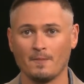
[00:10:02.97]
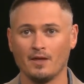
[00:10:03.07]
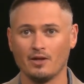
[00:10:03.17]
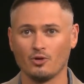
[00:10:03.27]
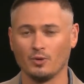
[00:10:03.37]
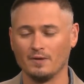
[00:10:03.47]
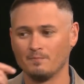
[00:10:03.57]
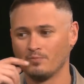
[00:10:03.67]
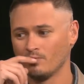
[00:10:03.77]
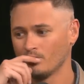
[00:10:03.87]
Another one.
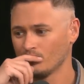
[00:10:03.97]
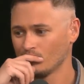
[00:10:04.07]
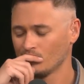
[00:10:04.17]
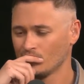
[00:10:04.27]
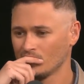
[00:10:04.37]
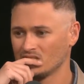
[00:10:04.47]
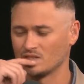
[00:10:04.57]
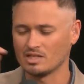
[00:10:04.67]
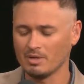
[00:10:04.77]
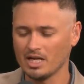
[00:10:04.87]
So
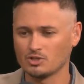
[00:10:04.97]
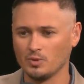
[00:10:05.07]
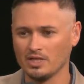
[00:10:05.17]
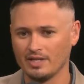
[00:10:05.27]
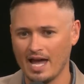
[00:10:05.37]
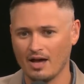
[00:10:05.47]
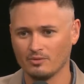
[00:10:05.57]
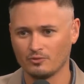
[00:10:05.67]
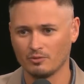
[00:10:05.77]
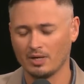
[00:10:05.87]
somebody gets wheeled
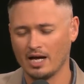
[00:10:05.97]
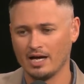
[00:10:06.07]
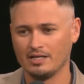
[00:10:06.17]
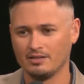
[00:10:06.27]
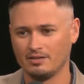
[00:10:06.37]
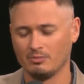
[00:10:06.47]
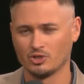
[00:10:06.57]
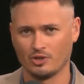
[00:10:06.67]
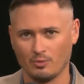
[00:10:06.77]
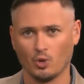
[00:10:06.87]
out from behind the
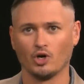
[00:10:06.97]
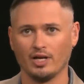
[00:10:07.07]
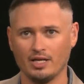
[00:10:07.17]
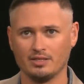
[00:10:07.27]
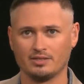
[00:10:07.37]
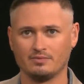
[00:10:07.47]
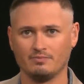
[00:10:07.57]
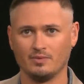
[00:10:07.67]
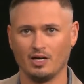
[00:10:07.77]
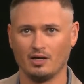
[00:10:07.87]
Mercedes. They were in
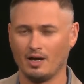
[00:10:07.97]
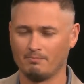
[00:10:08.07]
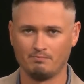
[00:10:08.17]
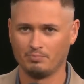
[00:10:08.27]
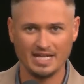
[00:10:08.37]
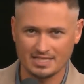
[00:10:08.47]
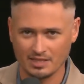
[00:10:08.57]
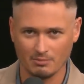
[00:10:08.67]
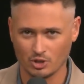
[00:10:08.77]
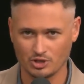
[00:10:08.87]
a, a place in
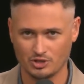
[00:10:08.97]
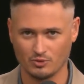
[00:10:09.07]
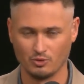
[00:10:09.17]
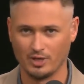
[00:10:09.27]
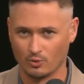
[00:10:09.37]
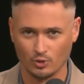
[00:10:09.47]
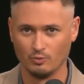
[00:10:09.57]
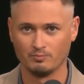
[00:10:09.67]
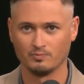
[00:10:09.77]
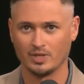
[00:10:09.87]
the emergency room, in a
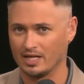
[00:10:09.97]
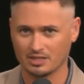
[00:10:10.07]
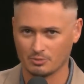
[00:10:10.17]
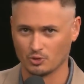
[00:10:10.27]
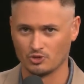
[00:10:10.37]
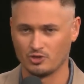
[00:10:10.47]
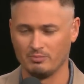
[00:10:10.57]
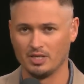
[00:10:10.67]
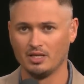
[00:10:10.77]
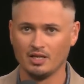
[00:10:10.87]
room, getting some sort of
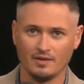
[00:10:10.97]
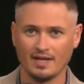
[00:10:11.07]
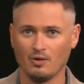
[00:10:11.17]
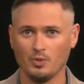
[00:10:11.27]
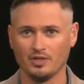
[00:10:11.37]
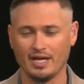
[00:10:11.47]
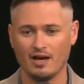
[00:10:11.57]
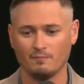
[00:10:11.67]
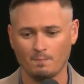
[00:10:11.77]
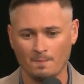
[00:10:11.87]
treatment. They get wheeled out.